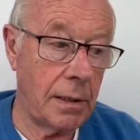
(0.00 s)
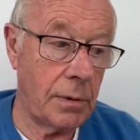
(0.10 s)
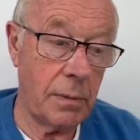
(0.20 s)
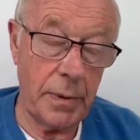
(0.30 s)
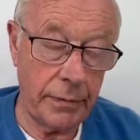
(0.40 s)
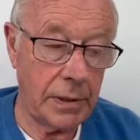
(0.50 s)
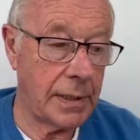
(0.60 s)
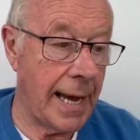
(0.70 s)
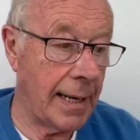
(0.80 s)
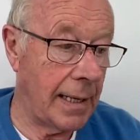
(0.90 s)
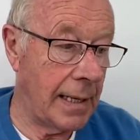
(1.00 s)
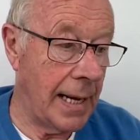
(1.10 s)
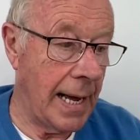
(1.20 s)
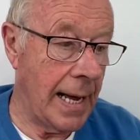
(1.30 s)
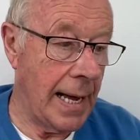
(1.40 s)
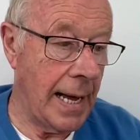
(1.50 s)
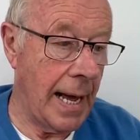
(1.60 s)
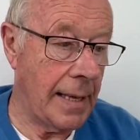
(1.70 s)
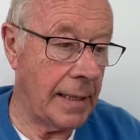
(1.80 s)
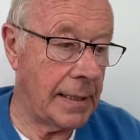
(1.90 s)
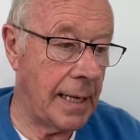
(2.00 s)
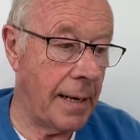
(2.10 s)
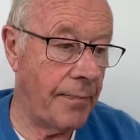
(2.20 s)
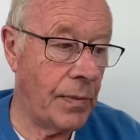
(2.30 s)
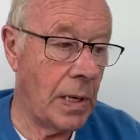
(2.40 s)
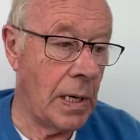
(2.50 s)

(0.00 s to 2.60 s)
It was a bit of a scandal at the time.